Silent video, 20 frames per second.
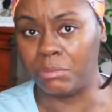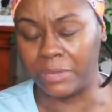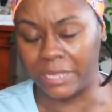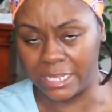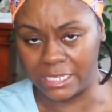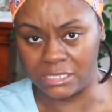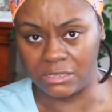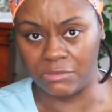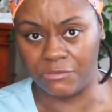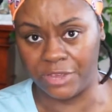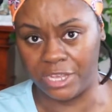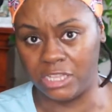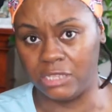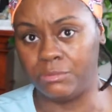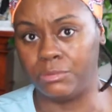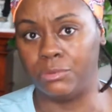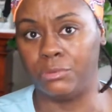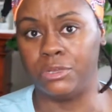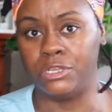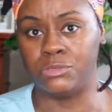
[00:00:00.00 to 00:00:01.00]
plants
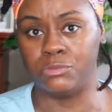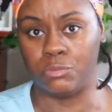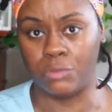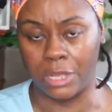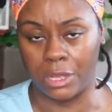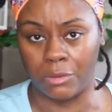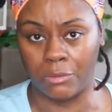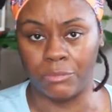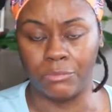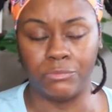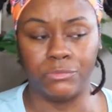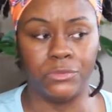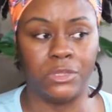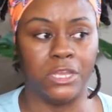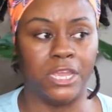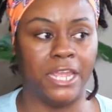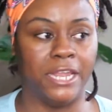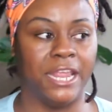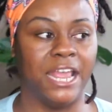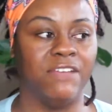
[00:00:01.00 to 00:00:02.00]
available as well.
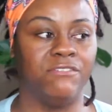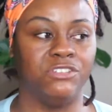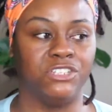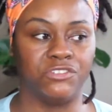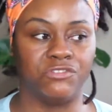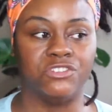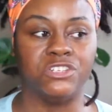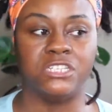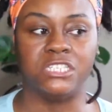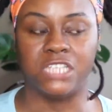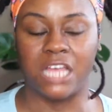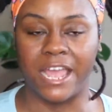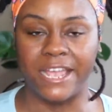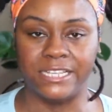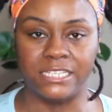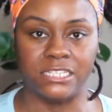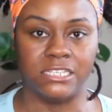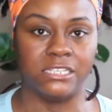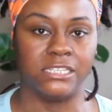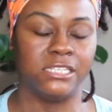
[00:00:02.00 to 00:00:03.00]
And they have different
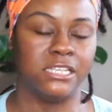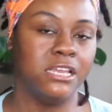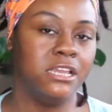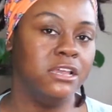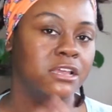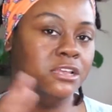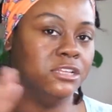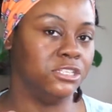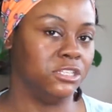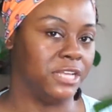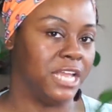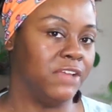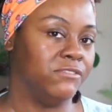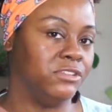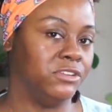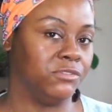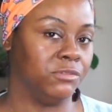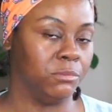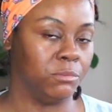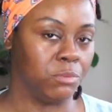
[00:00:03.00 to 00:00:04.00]
sizes, so they have
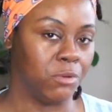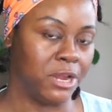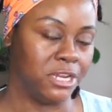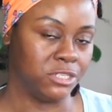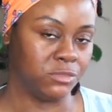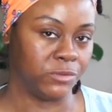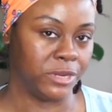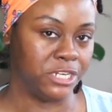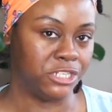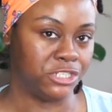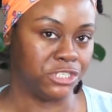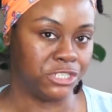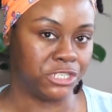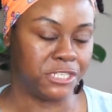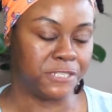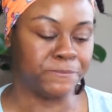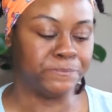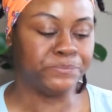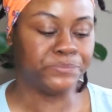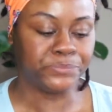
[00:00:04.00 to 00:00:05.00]
different price
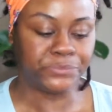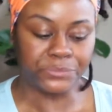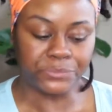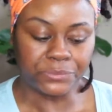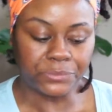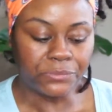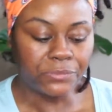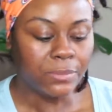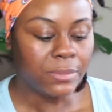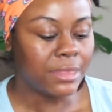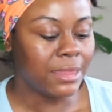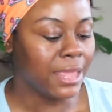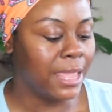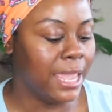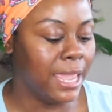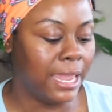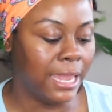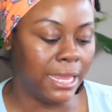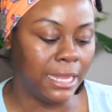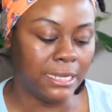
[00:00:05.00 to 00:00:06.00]
ranges.
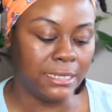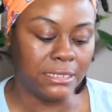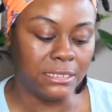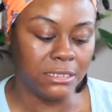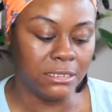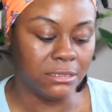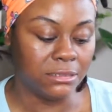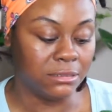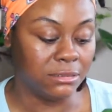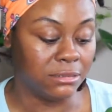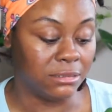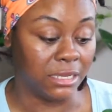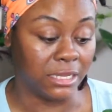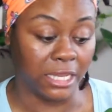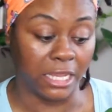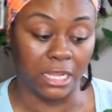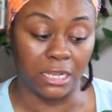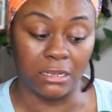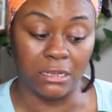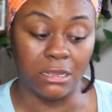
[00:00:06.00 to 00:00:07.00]
And
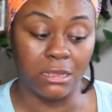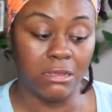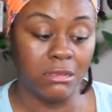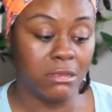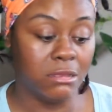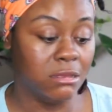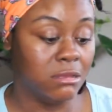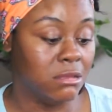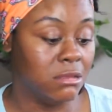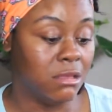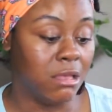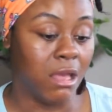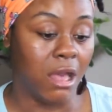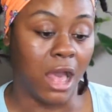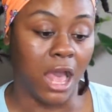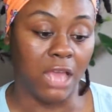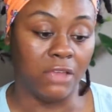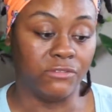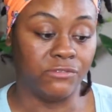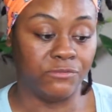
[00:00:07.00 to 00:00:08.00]
again,
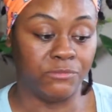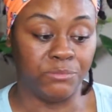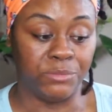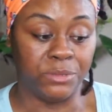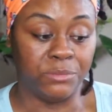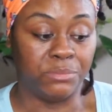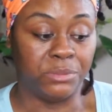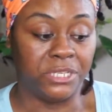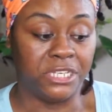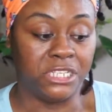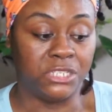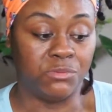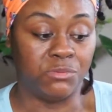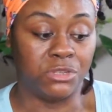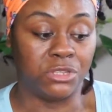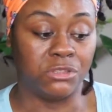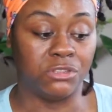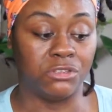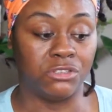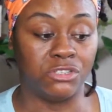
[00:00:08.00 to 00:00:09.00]
I've been pleased
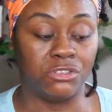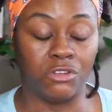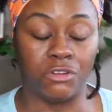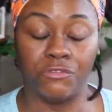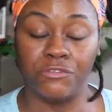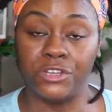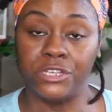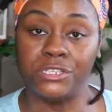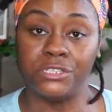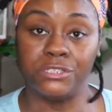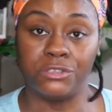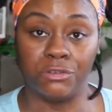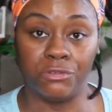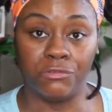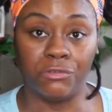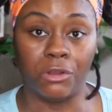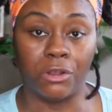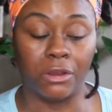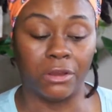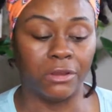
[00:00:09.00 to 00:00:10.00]
with the service so
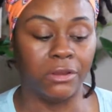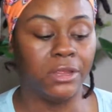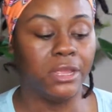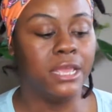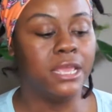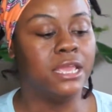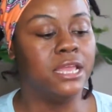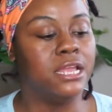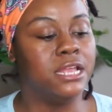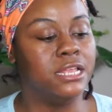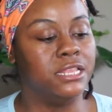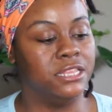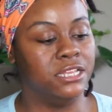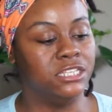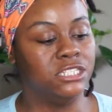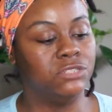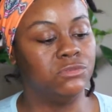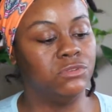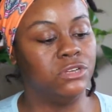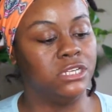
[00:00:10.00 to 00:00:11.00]
far.
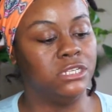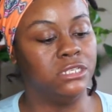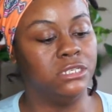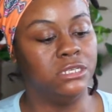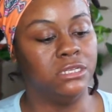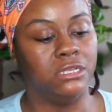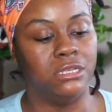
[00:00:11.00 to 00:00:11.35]
This one